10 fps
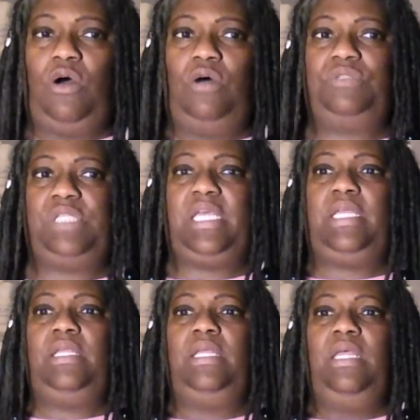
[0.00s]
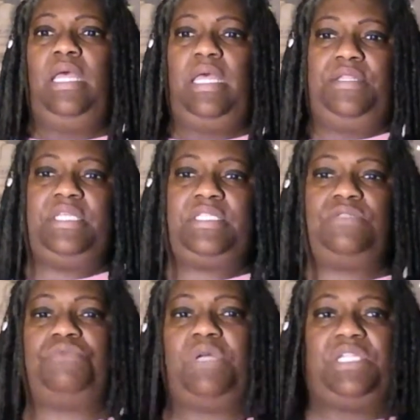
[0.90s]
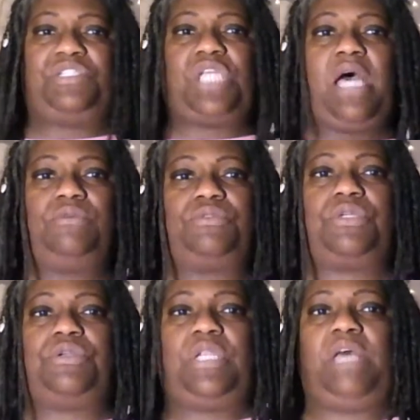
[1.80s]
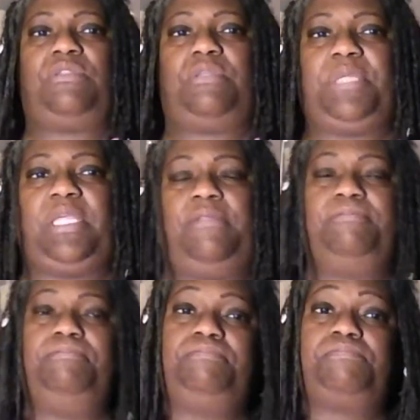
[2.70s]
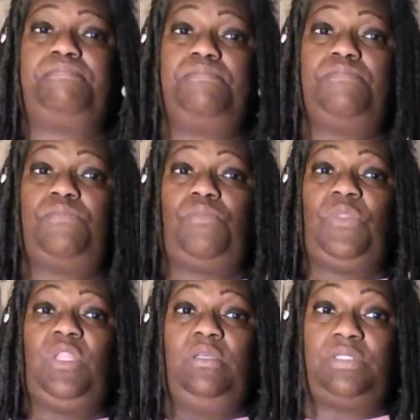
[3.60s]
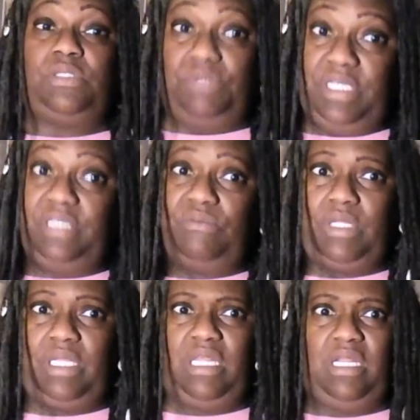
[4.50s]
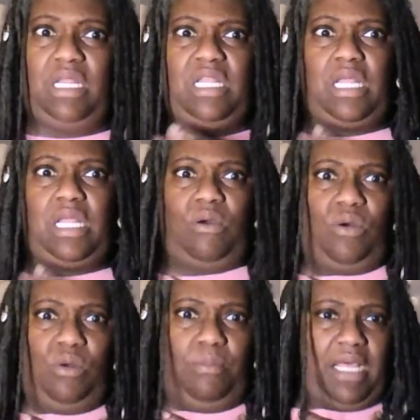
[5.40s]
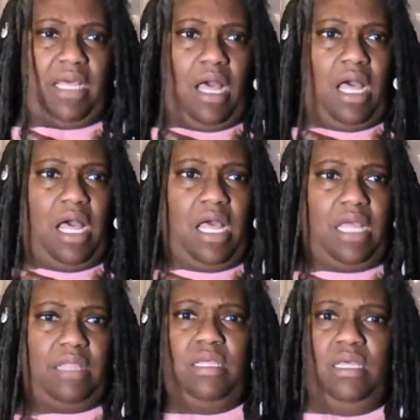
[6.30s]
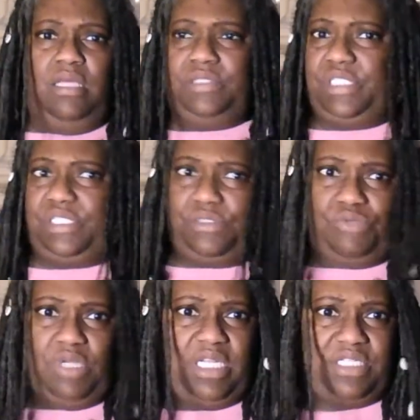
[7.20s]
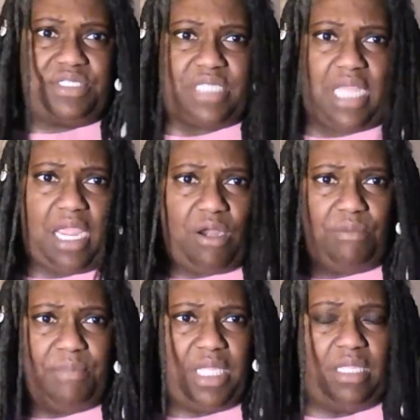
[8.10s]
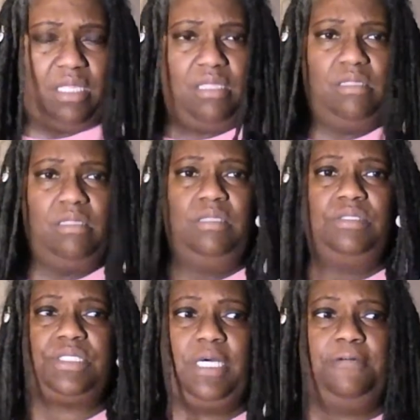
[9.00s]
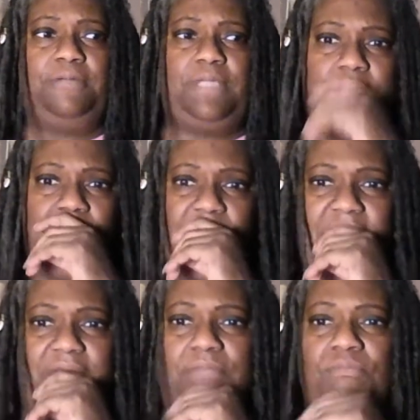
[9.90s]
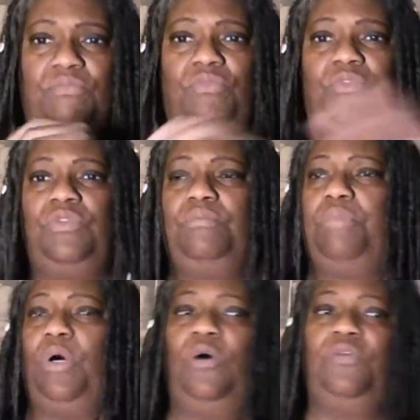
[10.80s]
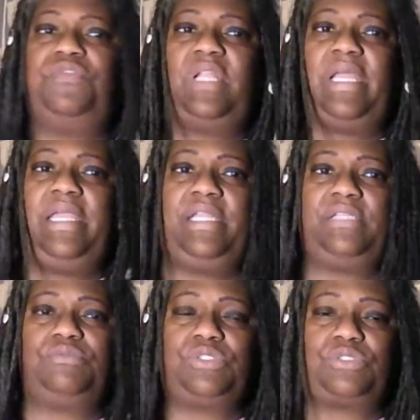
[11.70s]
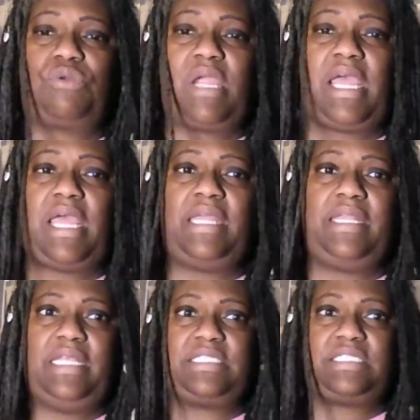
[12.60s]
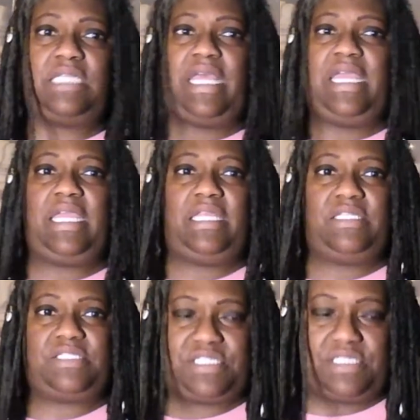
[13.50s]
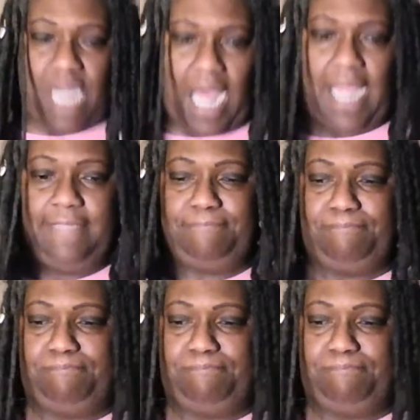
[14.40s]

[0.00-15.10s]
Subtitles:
and this is what the child turned out to be. So anyway, and I'm like, oh my God, this is really scaring me. So anyway, both ladies was crying and slanging snot.